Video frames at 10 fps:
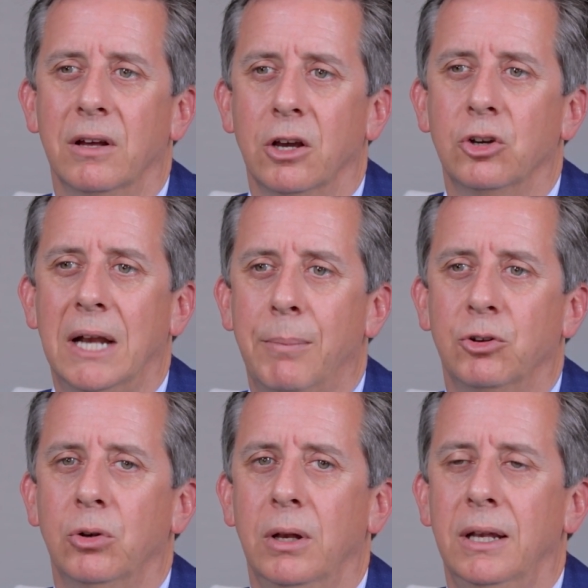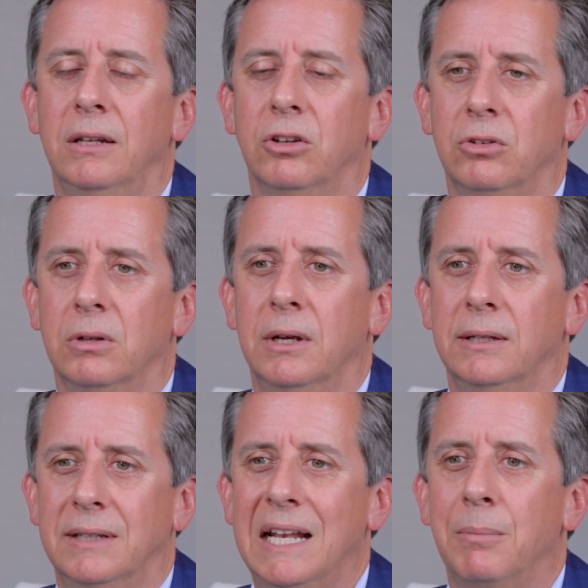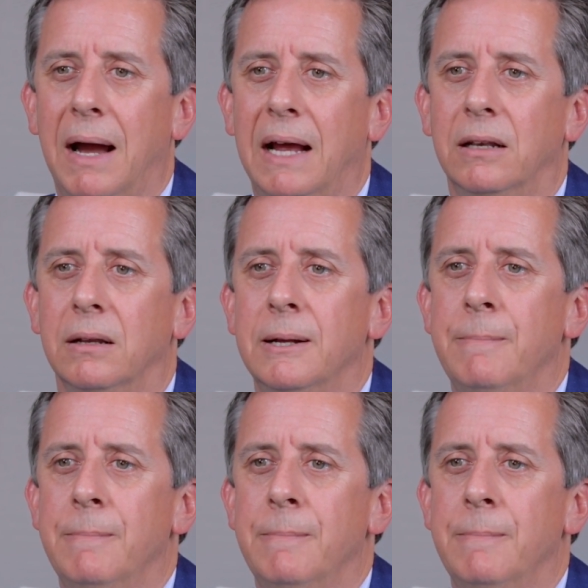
a good opportunity to data mine